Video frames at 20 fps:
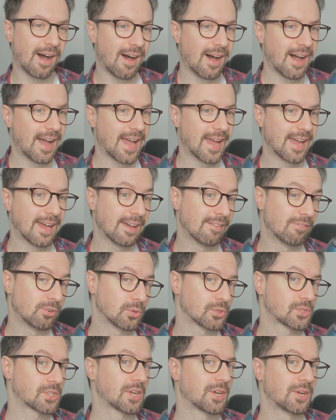I have
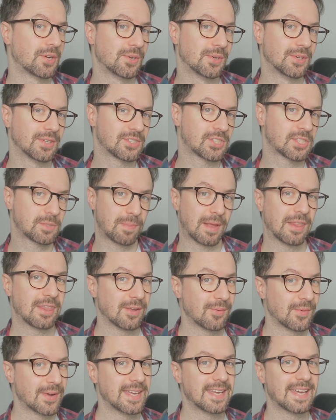also spent
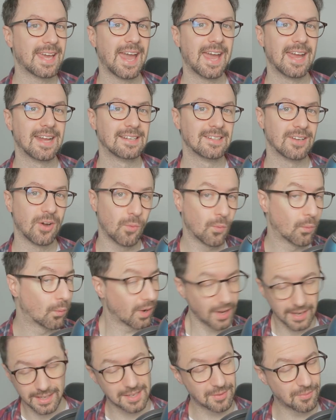the weekend
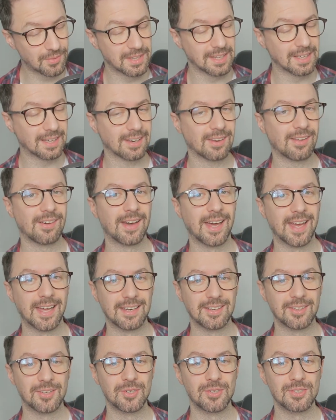working with a
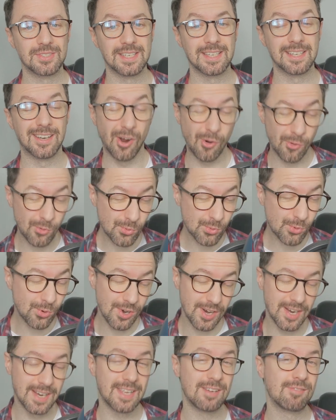client who did
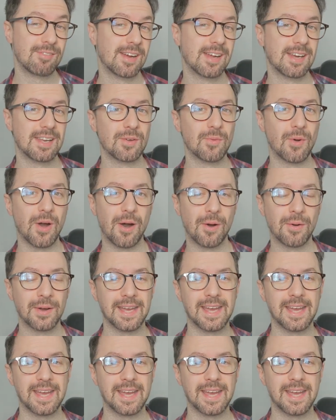really, really well.